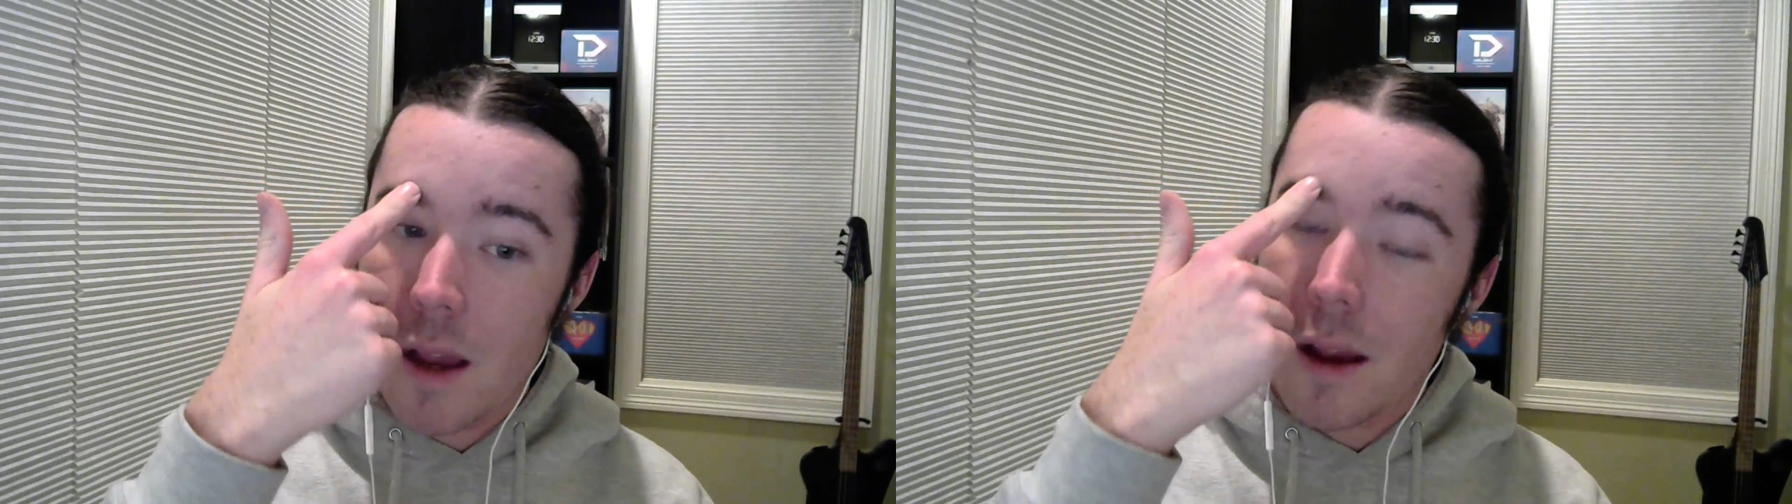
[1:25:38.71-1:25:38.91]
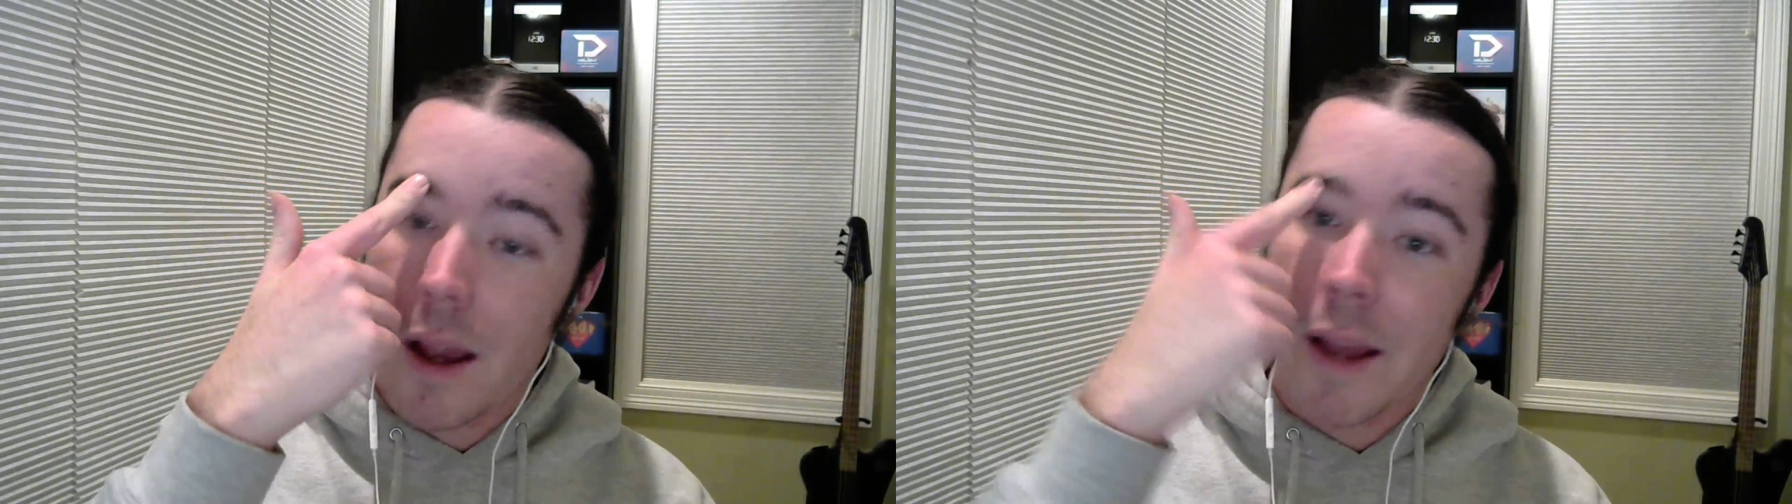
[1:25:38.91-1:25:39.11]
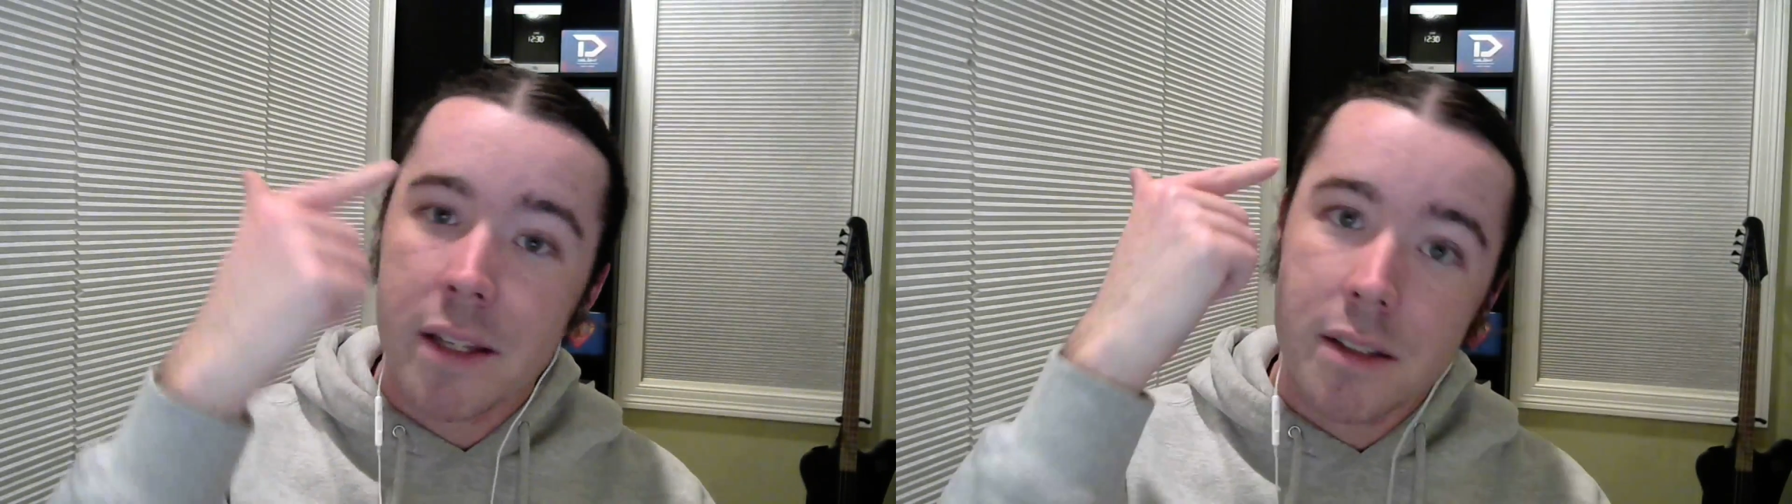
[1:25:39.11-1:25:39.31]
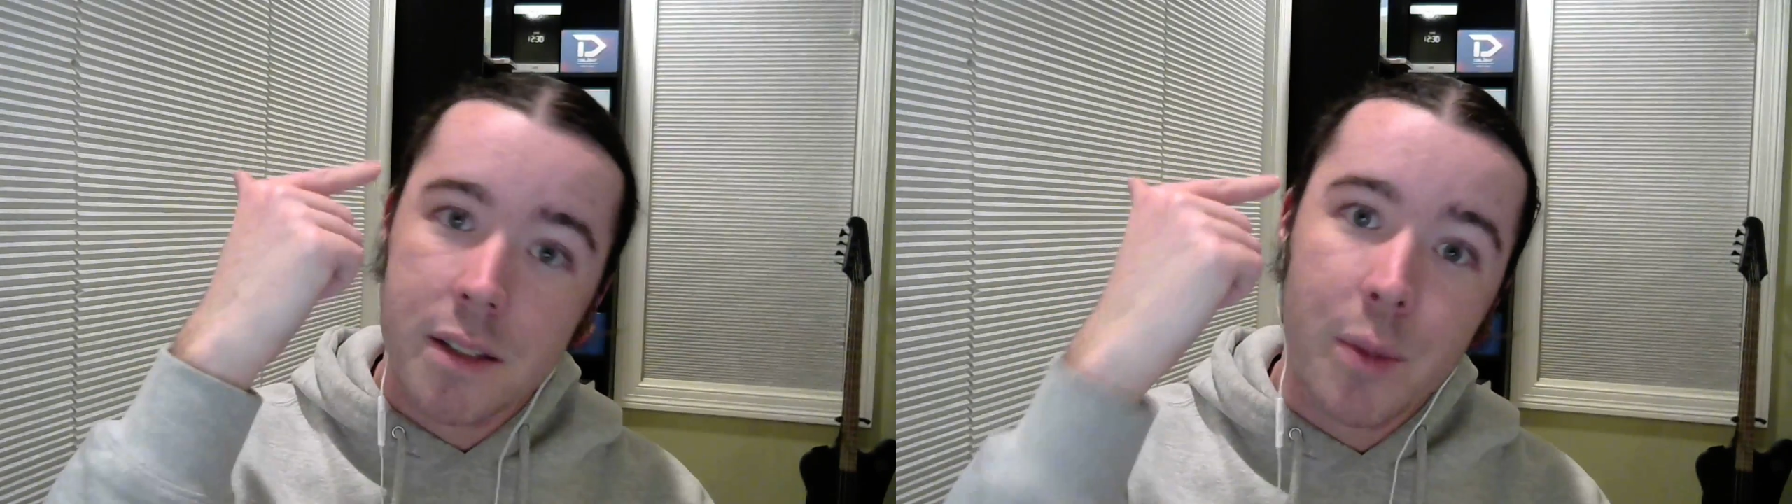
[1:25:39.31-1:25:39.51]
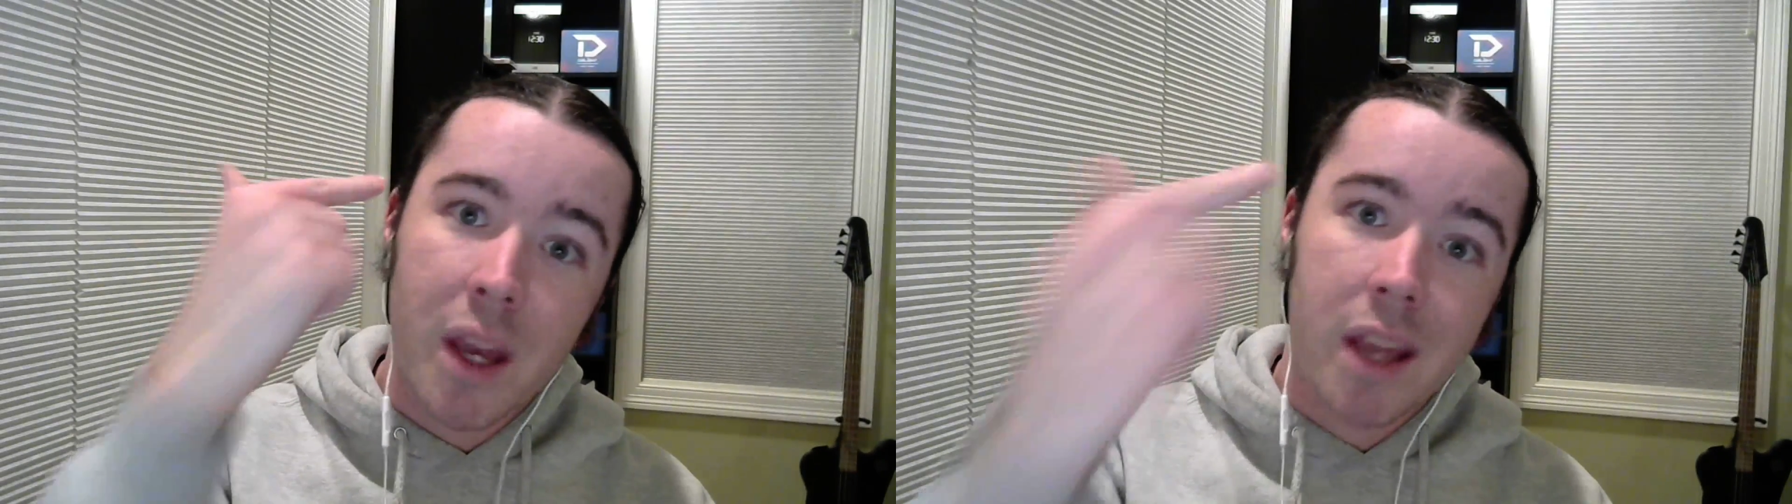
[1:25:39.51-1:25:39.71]
and the
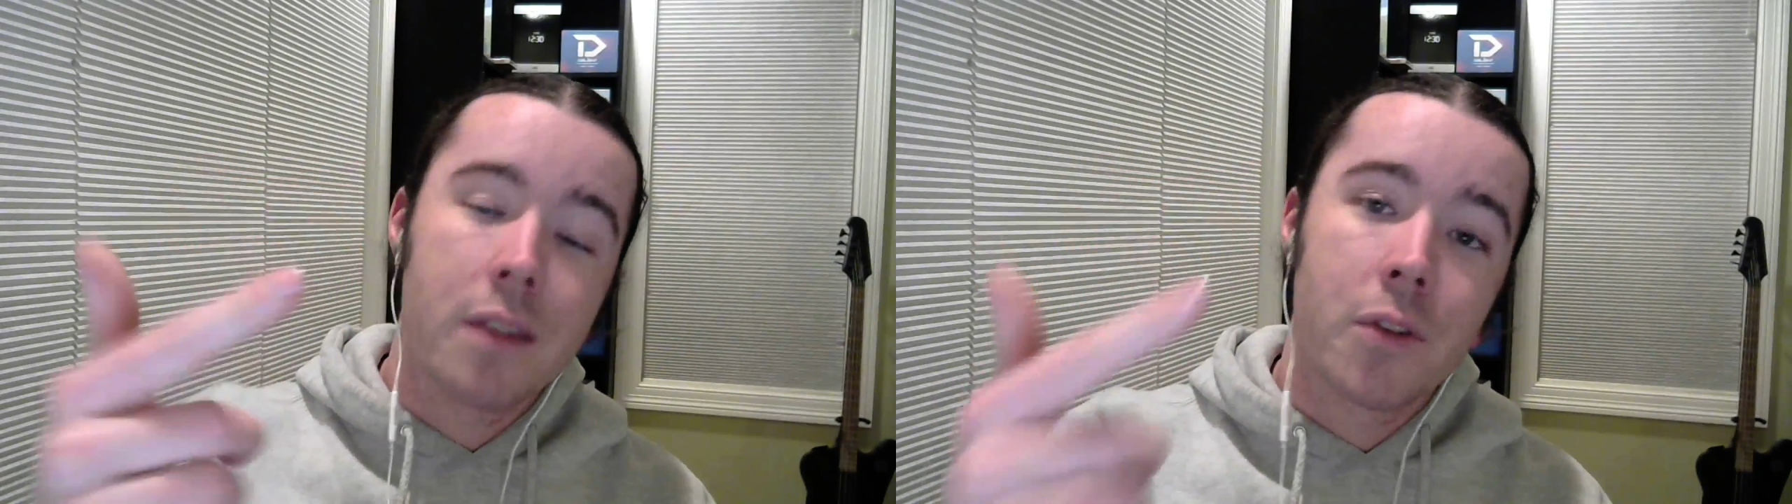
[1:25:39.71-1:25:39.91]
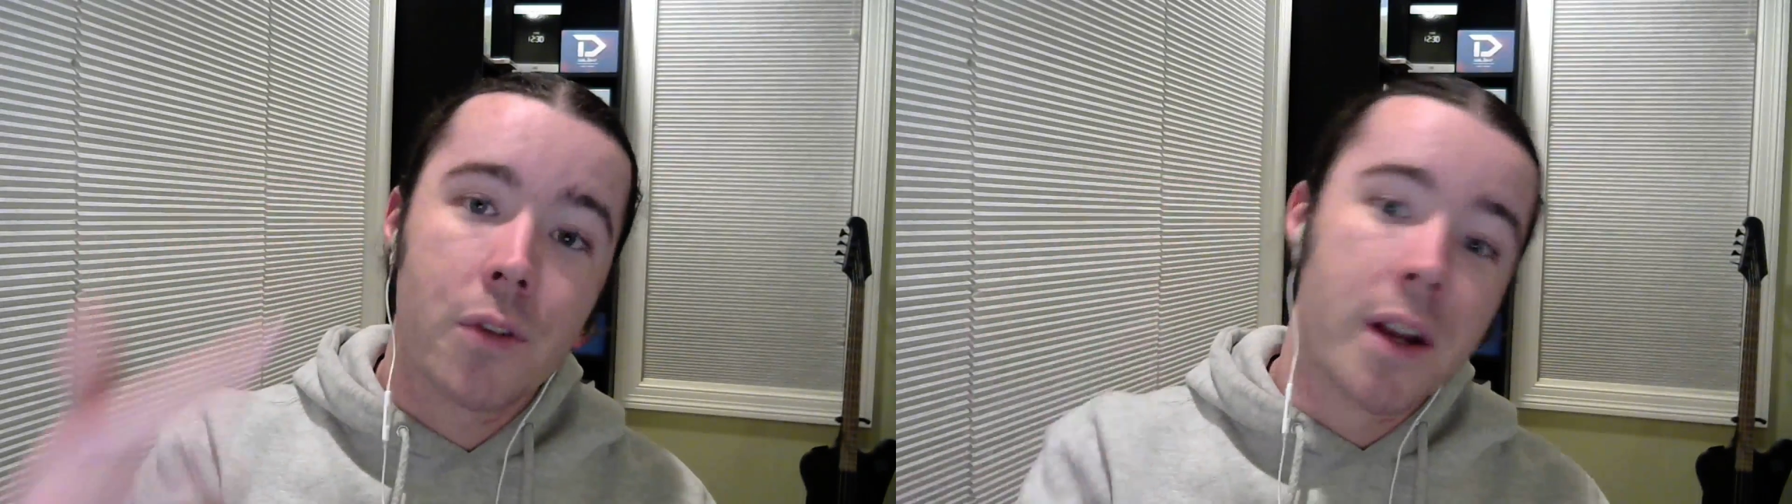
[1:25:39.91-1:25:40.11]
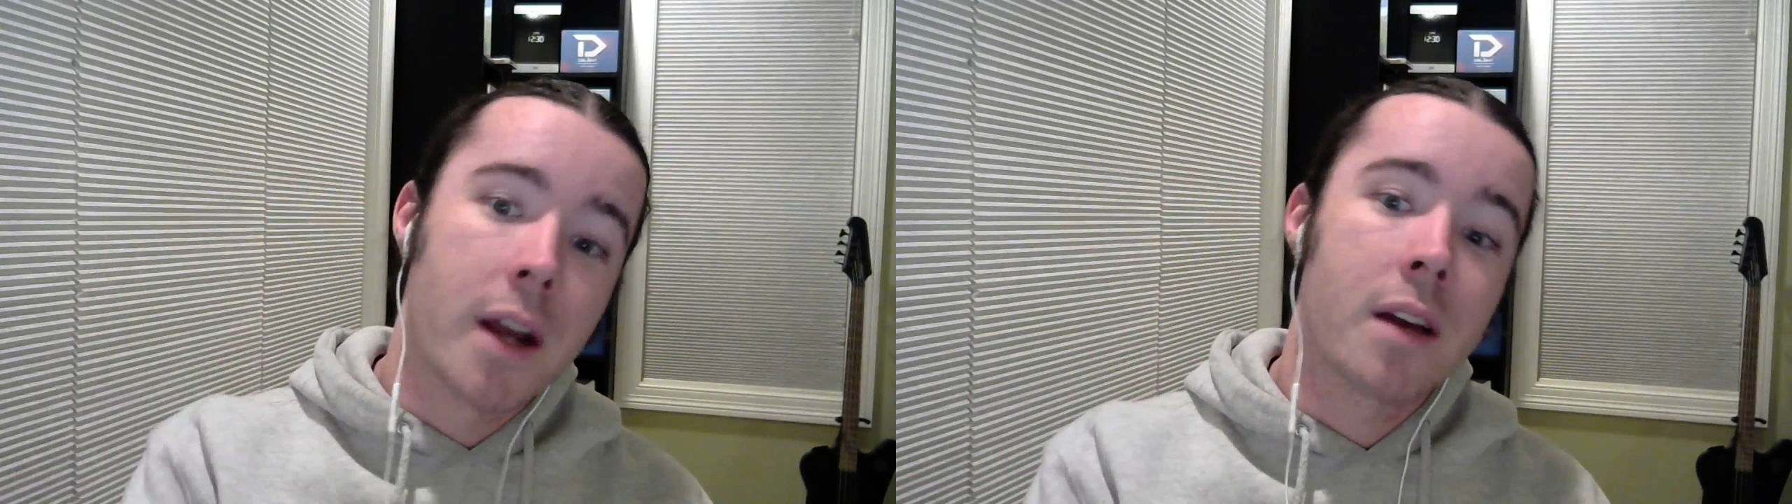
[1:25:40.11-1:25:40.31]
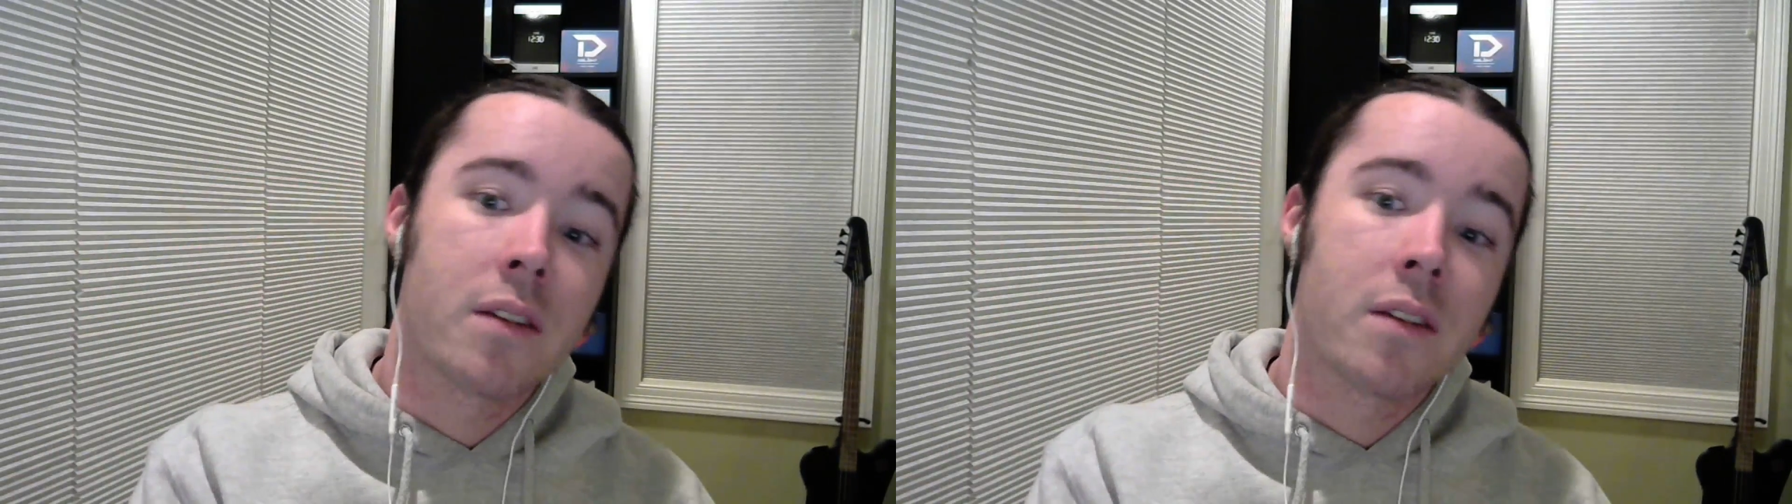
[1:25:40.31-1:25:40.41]
behavior that I have